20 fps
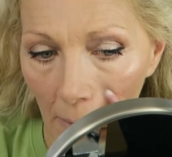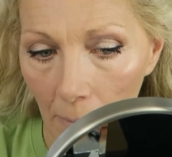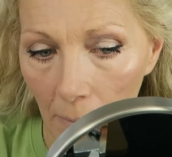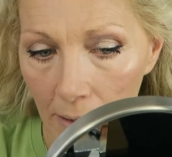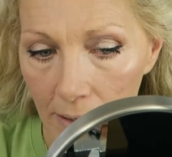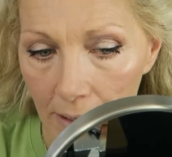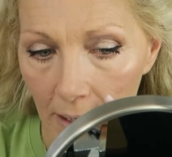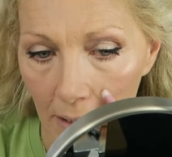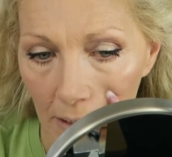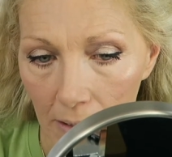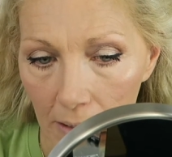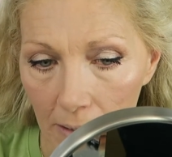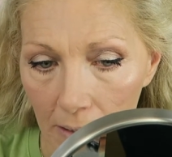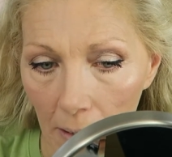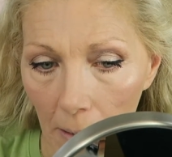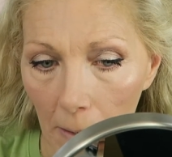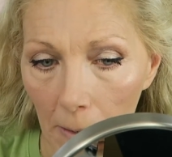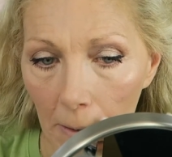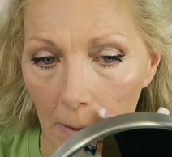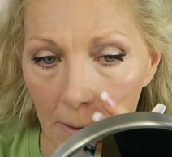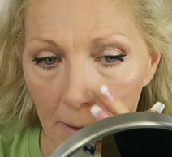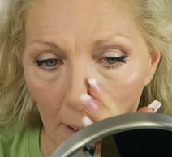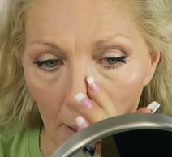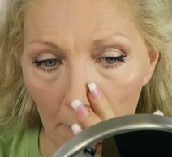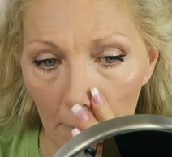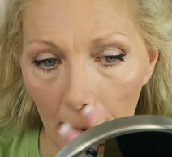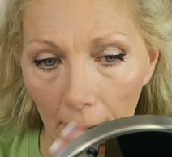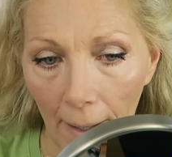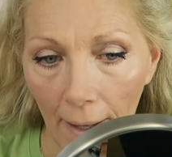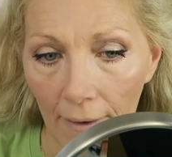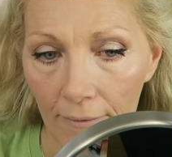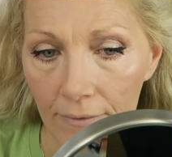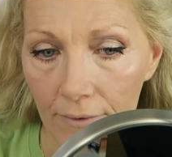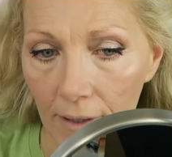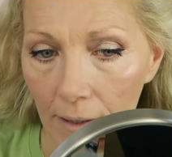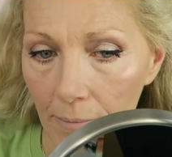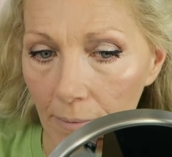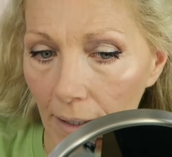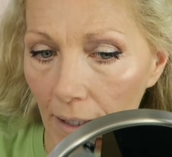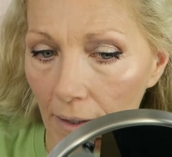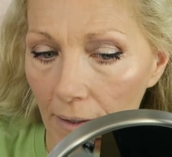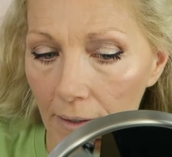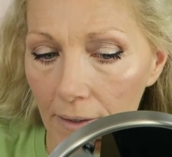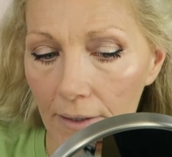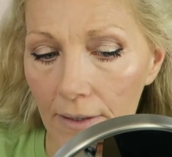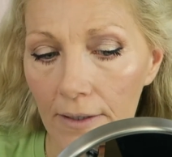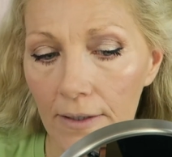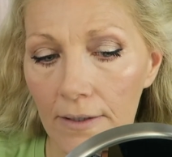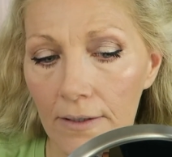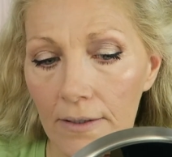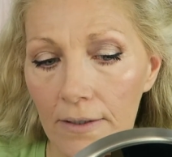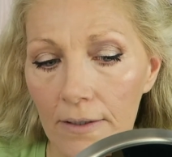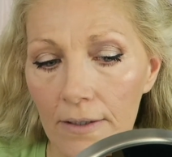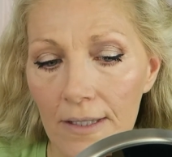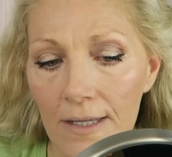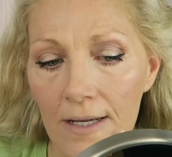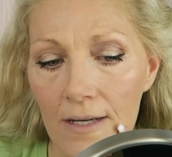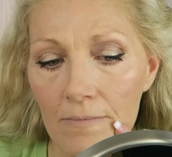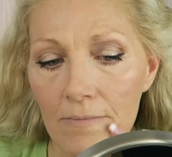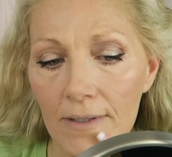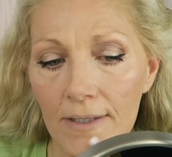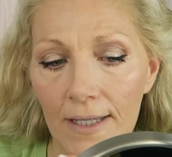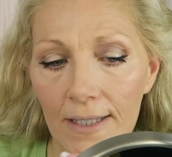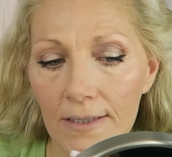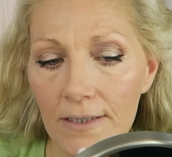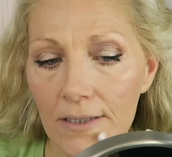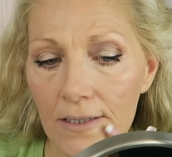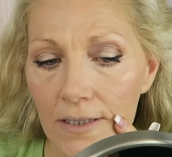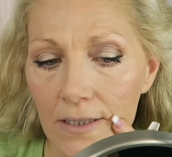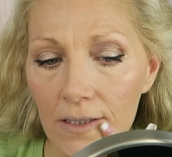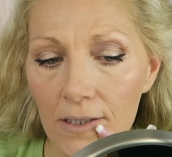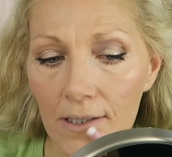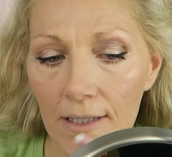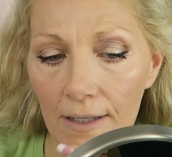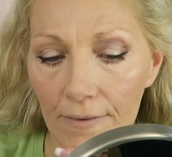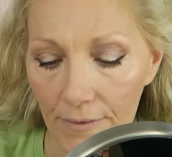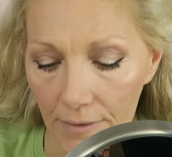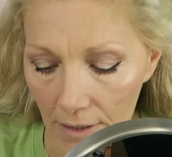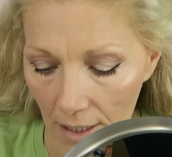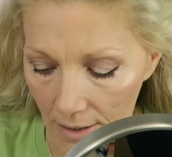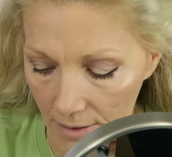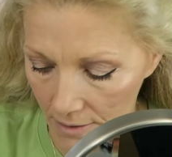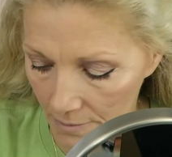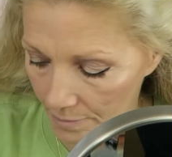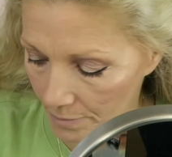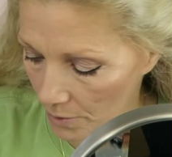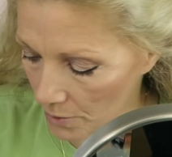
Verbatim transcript: once I look close up after I powdered it. But I still have lots of